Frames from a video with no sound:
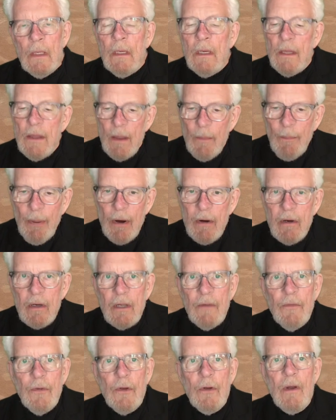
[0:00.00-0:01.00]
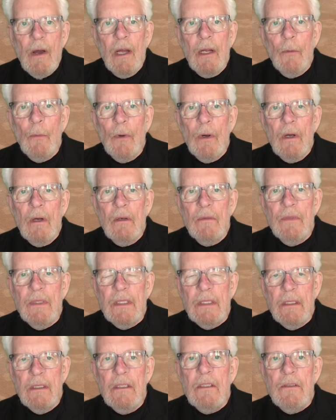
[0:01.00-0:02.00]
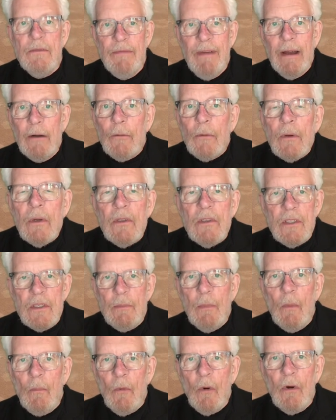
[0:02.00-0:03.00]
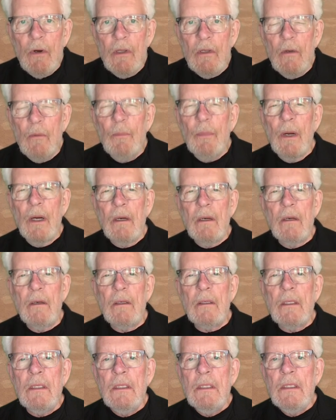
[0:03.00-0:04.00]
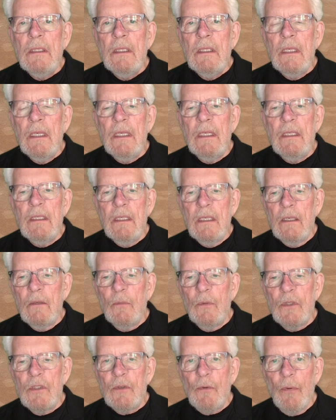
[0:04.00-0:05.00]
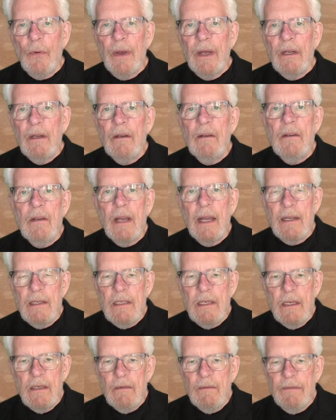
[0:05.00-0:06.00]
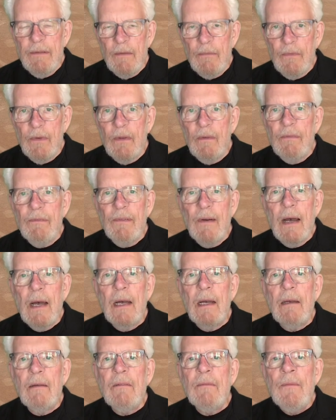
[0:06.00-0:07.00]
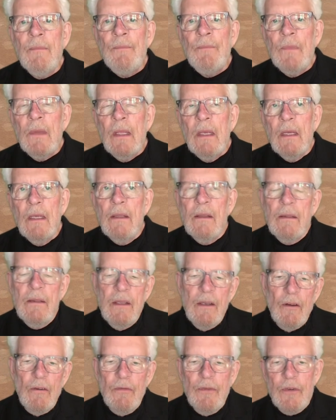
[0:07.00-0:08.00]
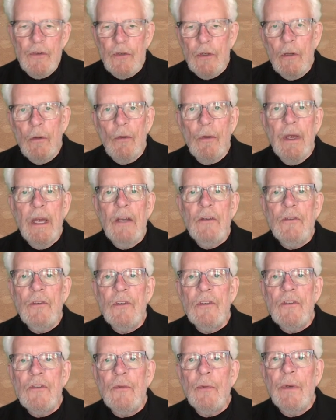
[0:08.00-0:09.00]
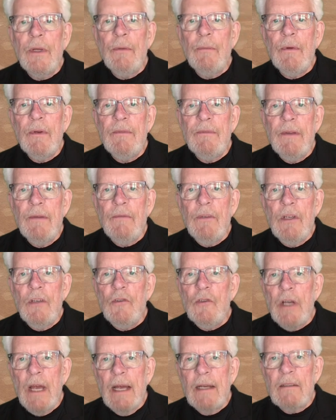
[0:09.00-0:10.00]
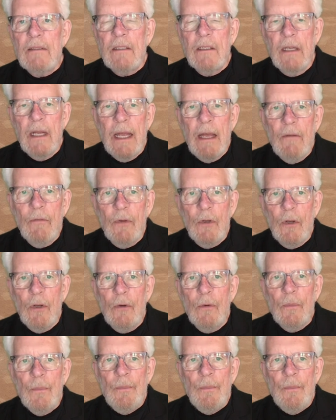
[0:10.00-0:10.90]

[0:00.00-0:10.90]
The park, if you're not aware of it, is Veterans Memorial Park, and it was created in 1955. The official location is 2150 Jackson Avenue.